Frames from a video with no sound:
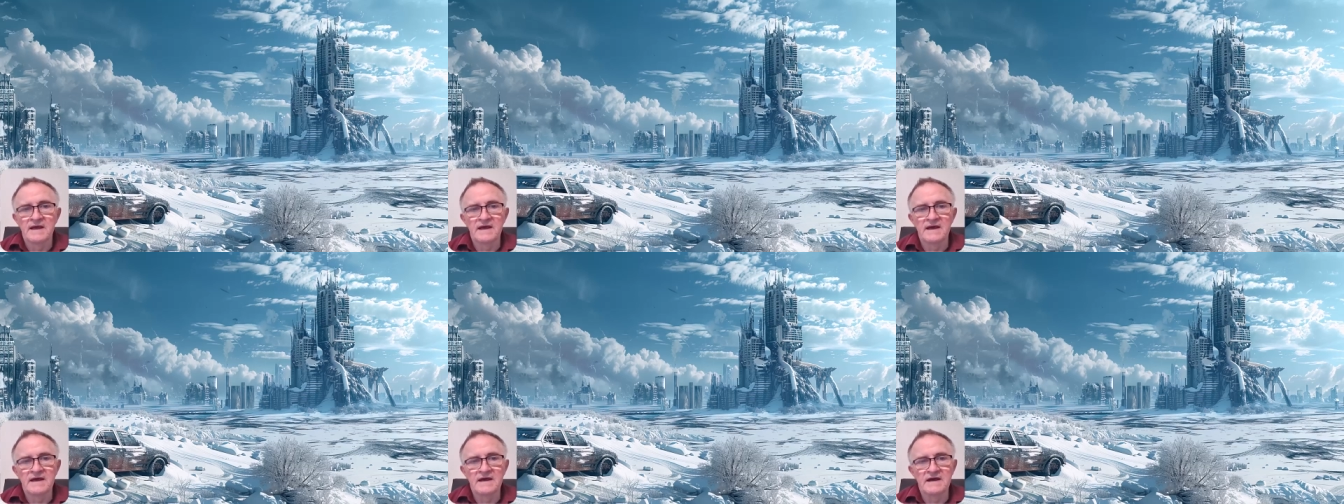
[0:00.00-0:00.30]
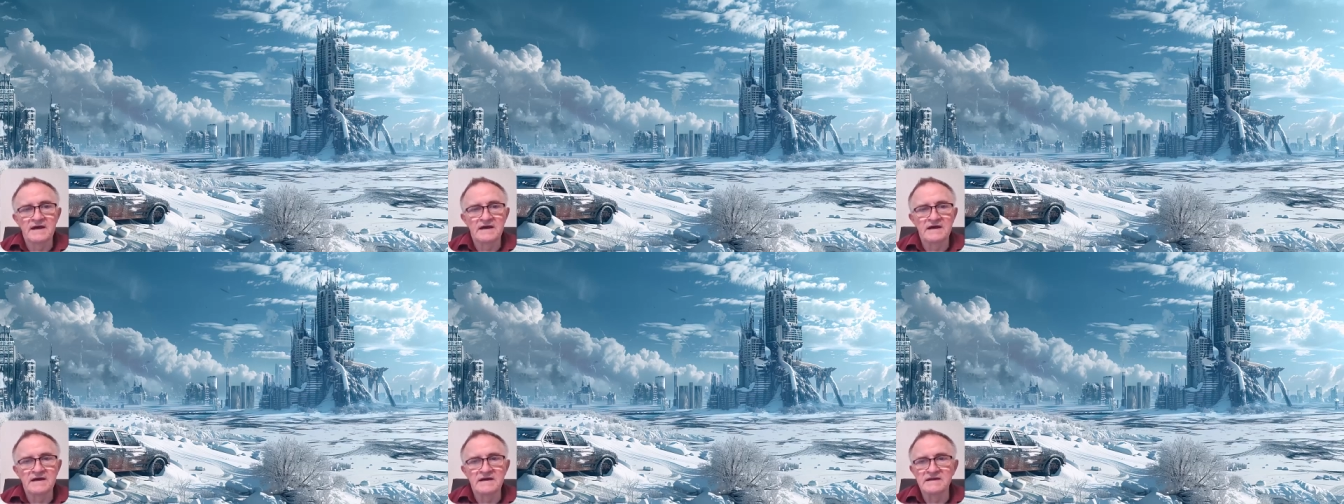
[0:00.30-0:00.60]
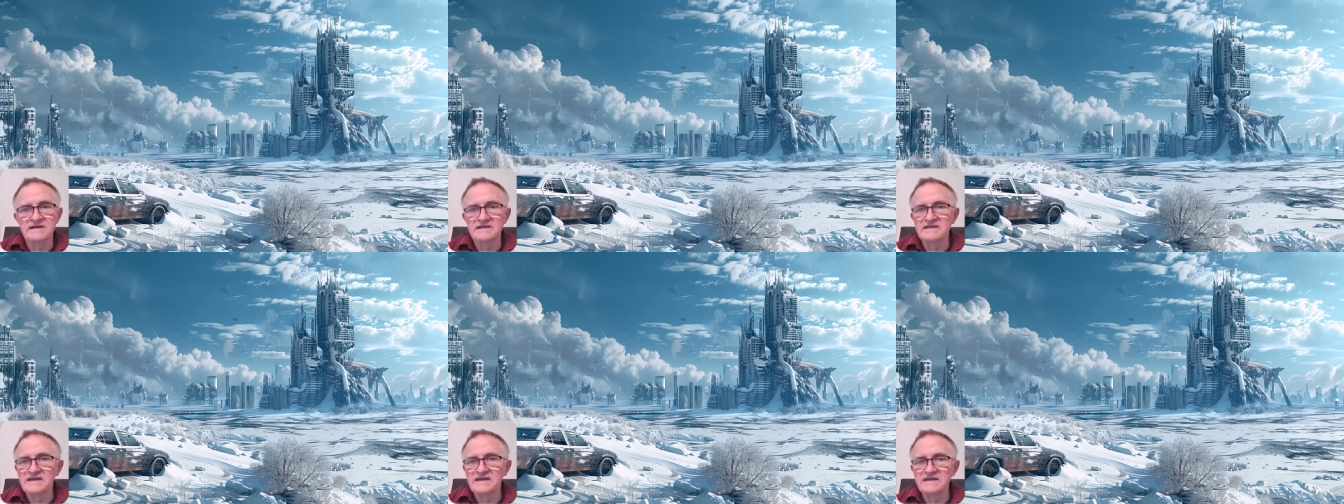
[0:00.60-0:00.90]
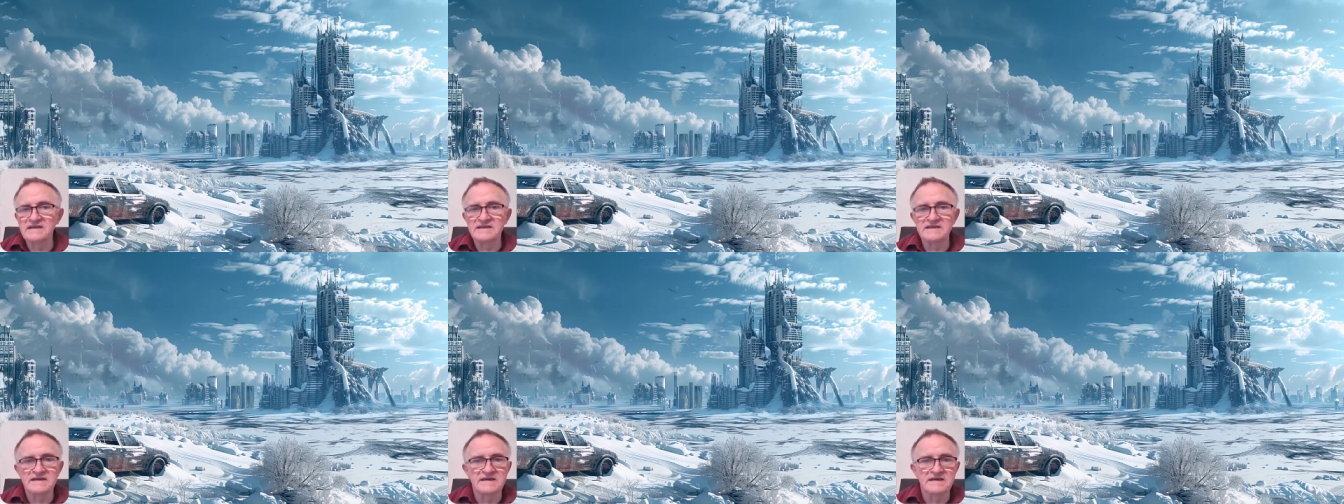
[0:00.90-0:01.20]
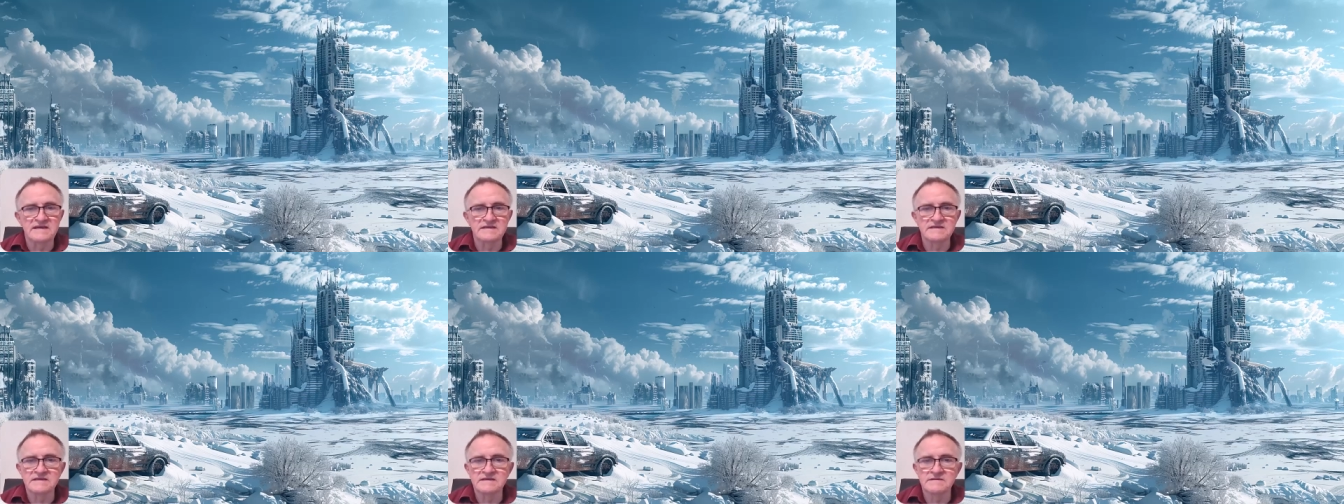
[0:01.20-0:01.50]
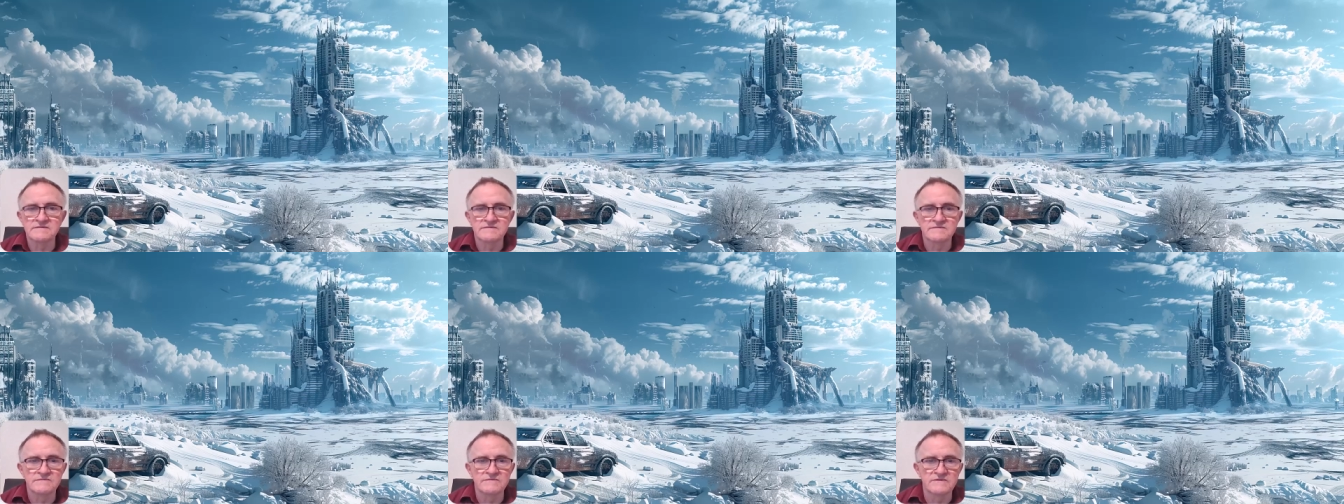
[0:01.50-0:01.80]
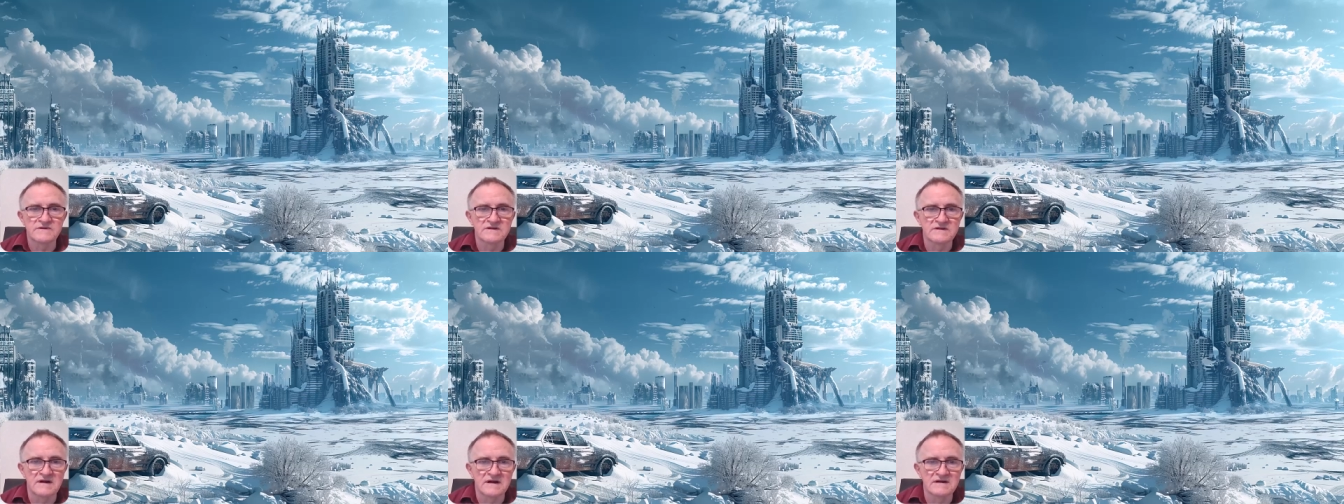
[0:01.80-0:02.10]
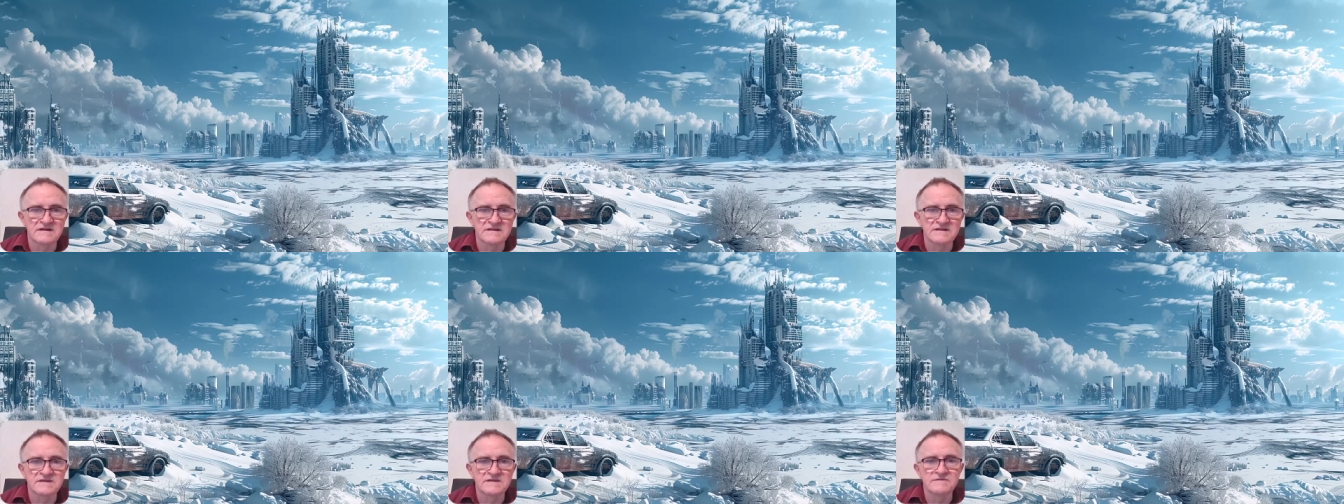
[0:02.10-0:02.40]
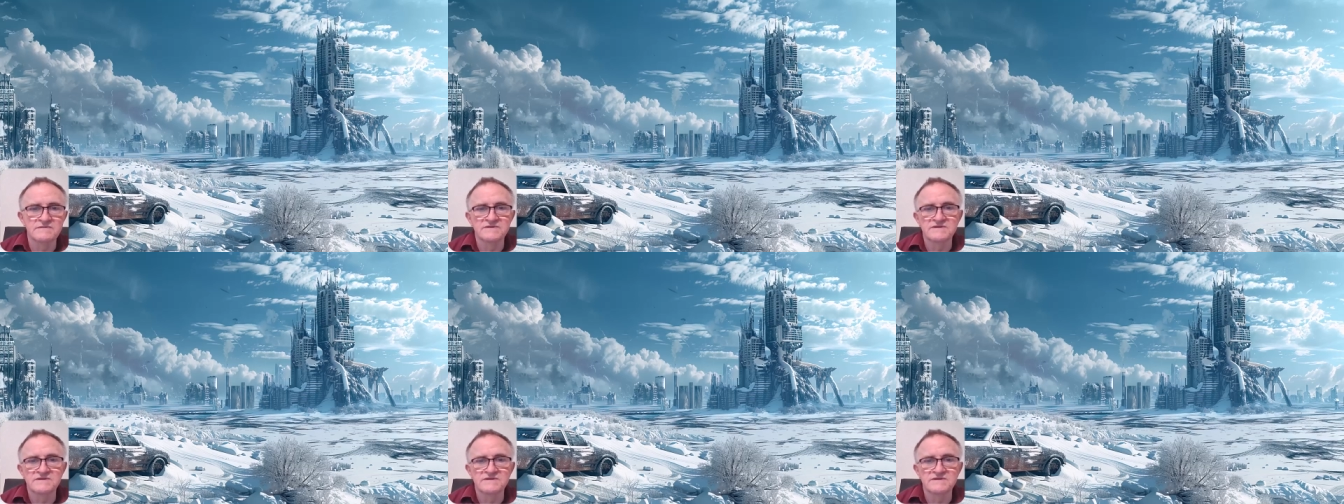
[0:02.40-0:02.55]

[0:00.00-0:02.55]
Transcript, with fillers: In any case, regardless,